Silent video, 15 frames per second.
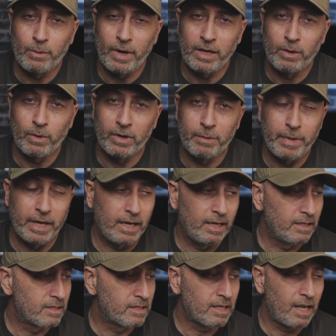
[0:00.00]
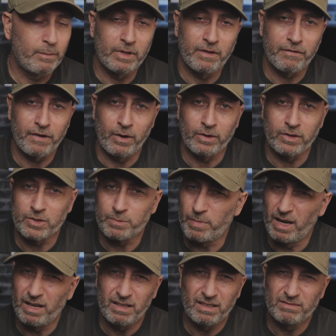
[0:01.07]
where you want to be. It's the same with the focus,
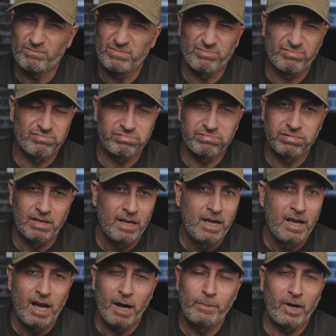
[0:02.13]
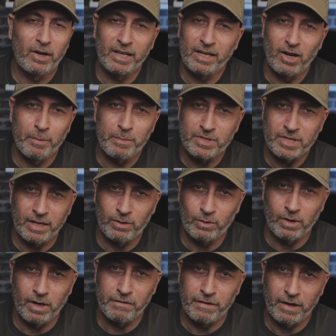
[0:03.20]
but I'm 99%
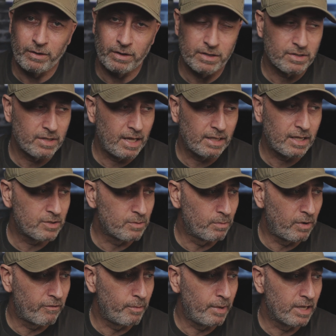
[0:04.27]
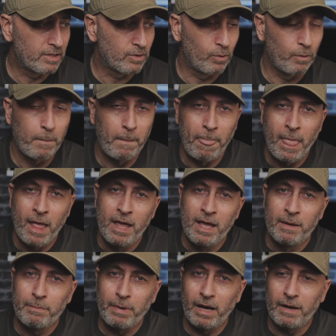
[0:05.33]
autofocus, so that doesn't bother me at all.
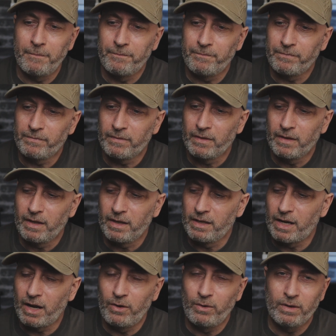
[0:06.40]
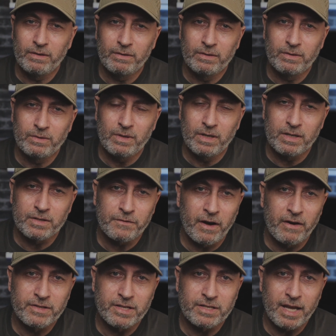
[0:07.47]
But you know, as
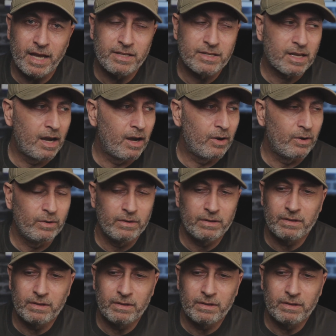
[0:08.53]
far as the settings go,